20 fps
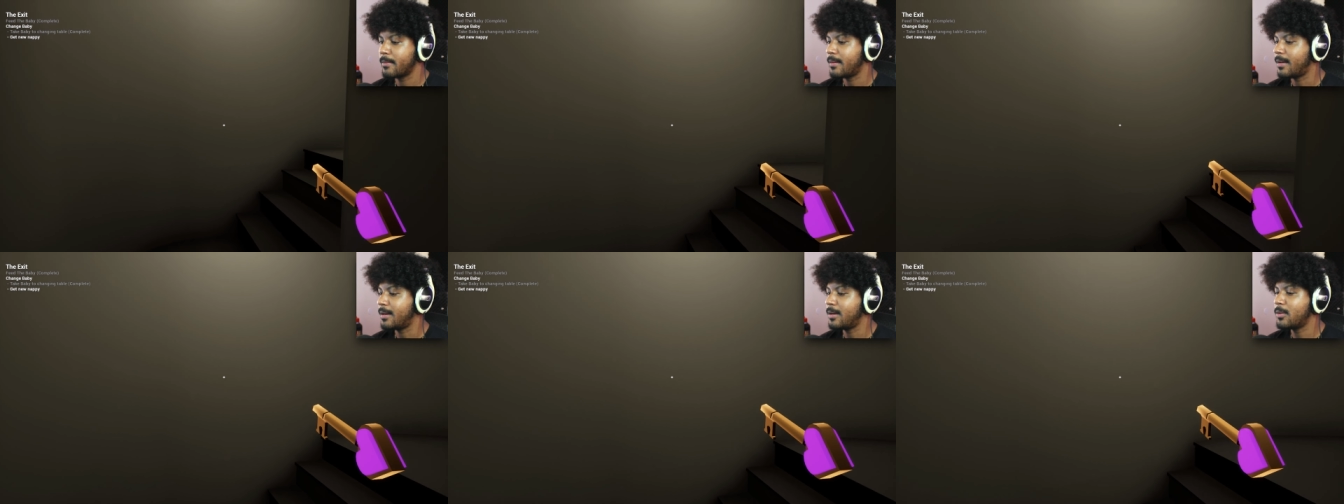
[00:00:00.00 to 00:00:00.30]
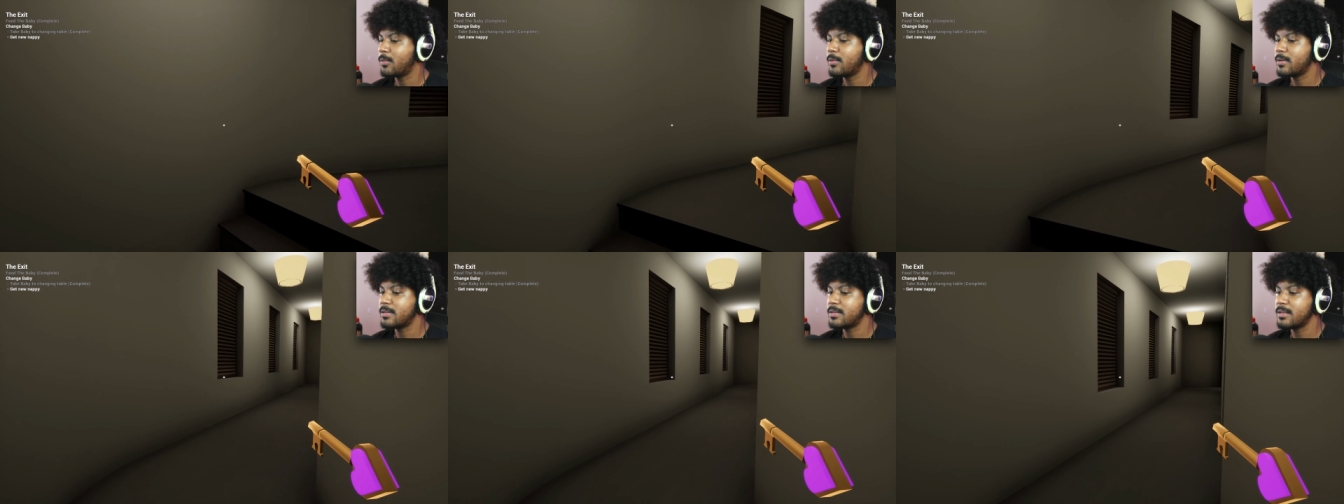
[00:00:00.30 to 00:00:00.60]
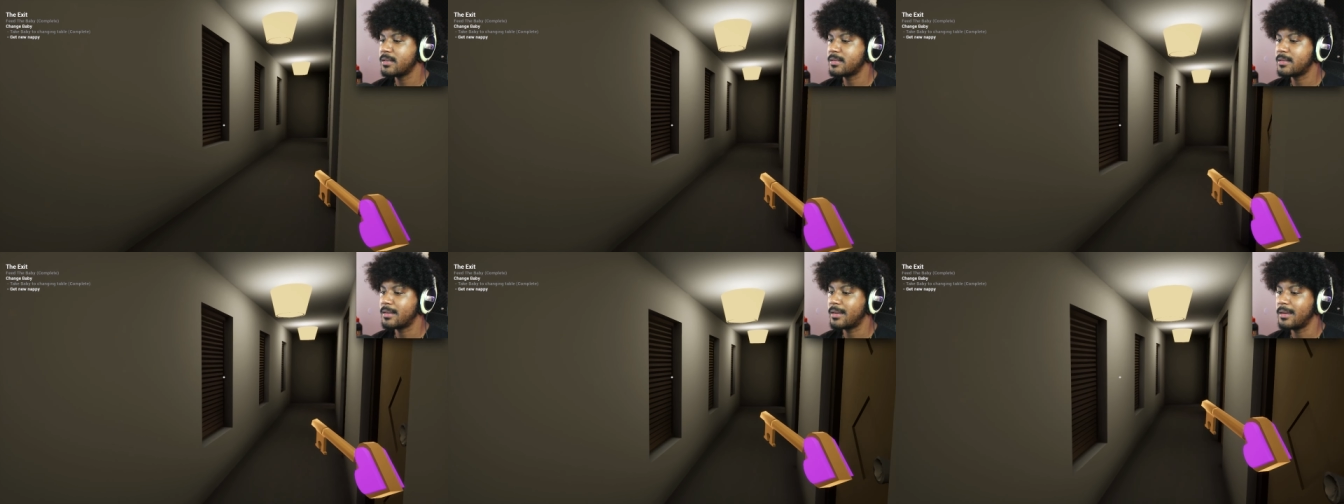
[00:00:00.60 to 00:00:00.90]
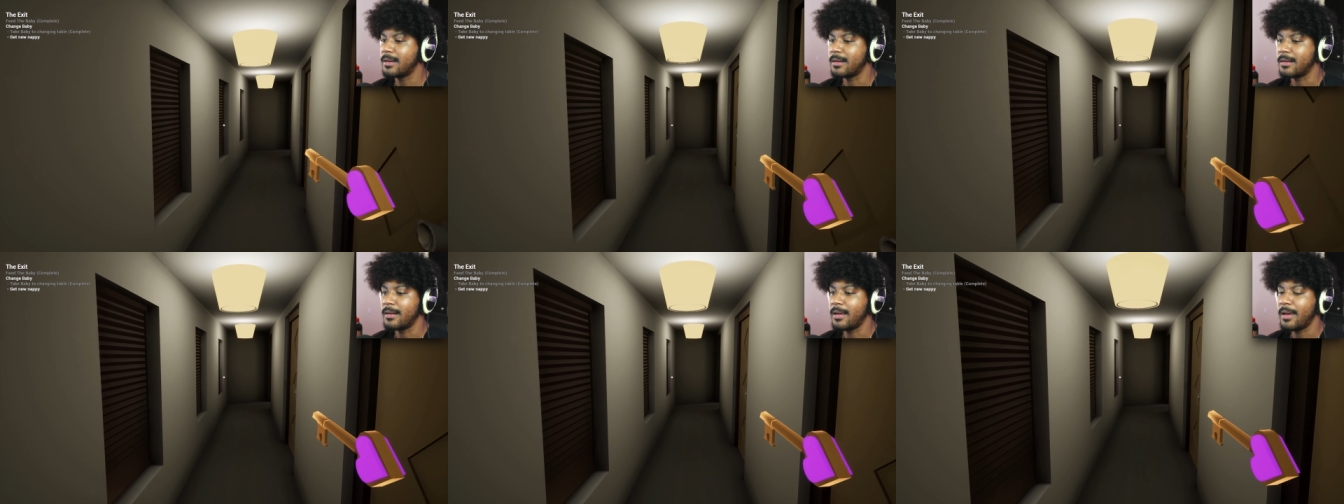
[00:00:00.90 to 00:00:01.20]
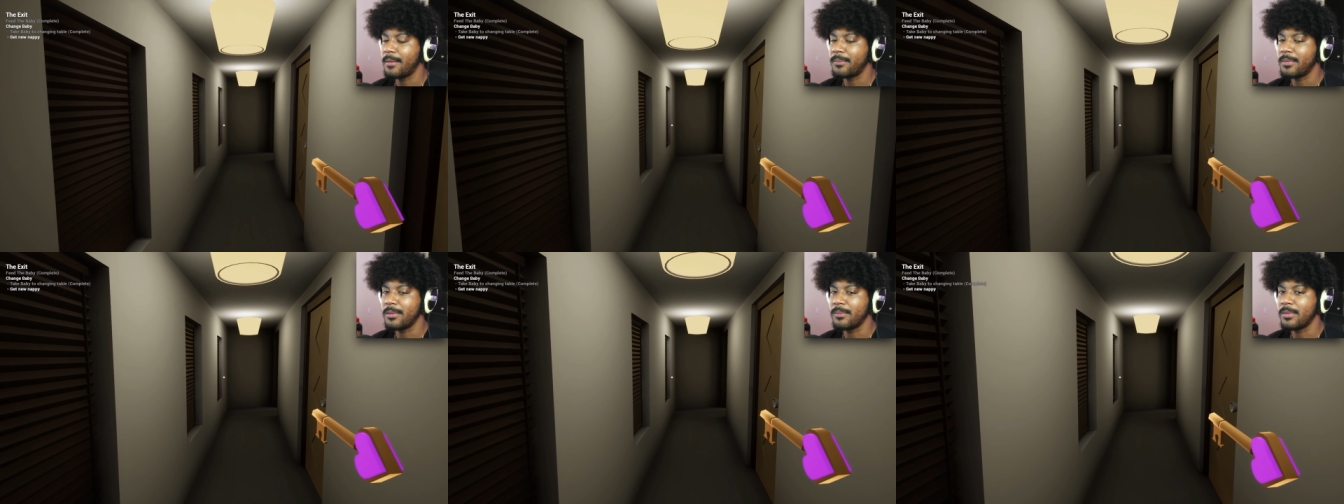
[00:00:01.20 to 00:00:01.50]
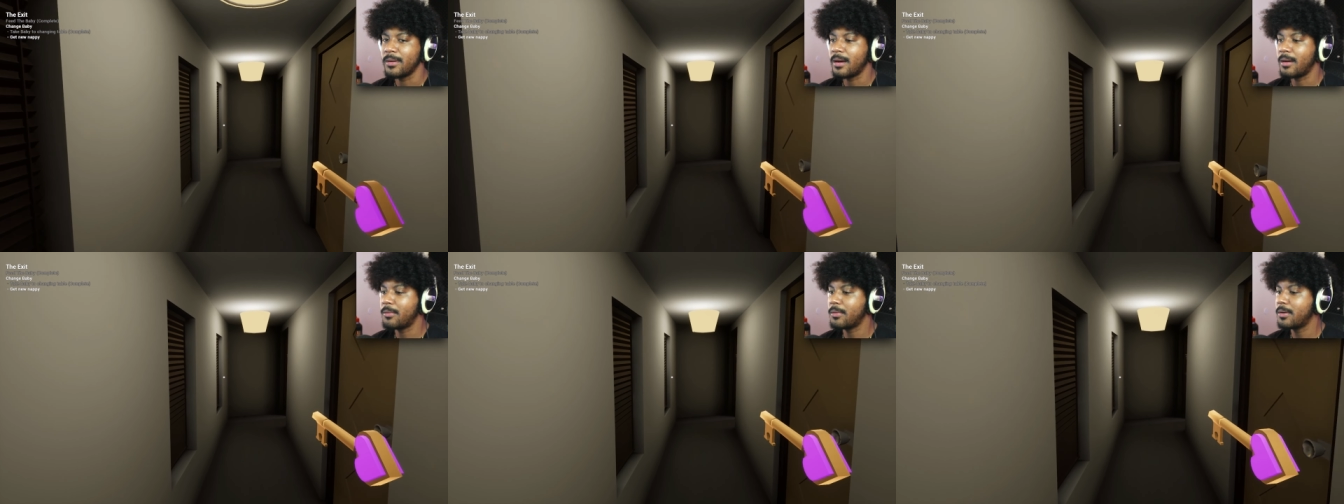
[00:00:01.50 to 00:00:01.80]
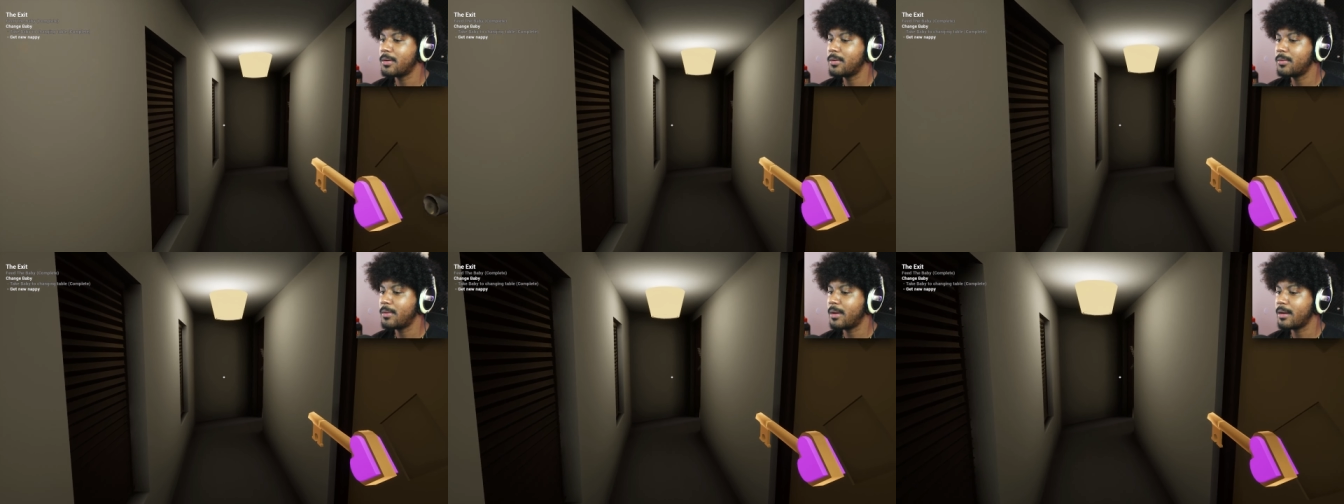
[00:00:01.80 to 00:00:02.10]
I know it says to get a nappy, but I want
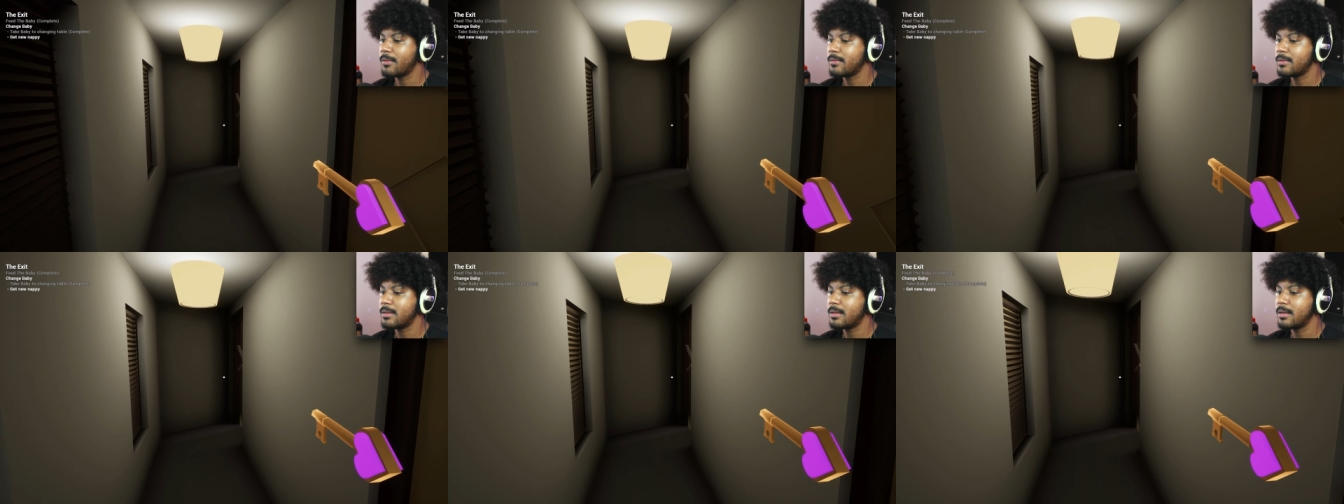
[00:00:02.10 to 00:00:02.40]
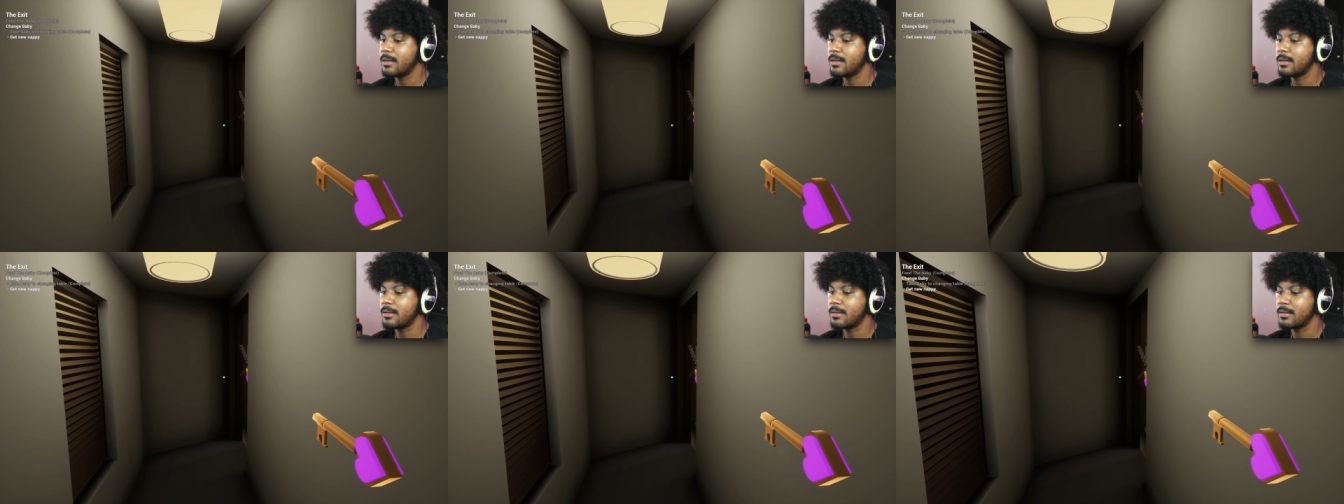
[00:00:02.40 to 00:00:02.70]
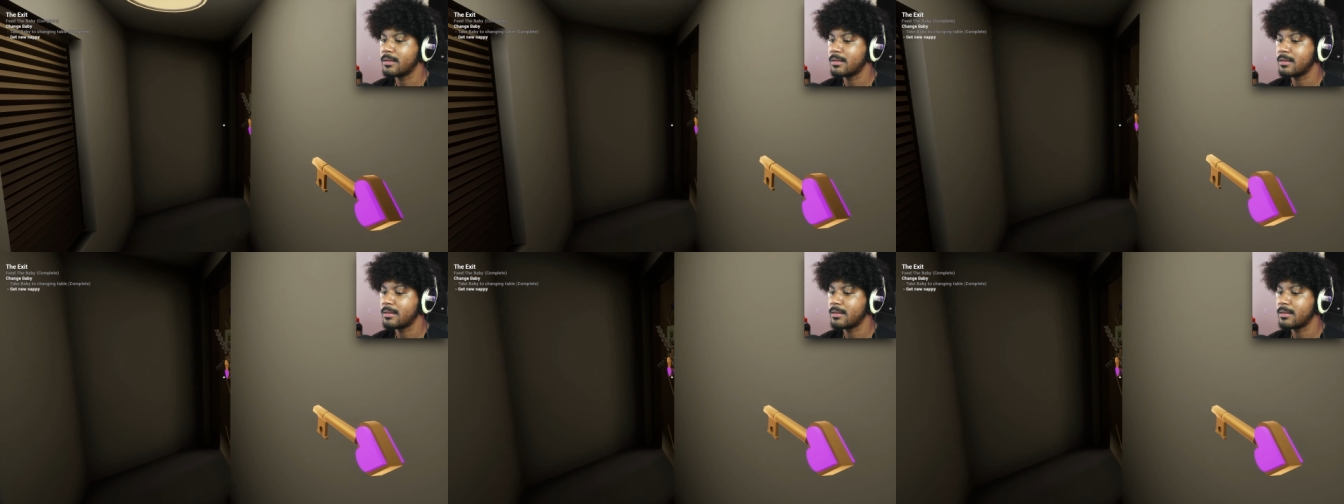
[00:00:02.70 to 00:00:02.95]
to do everything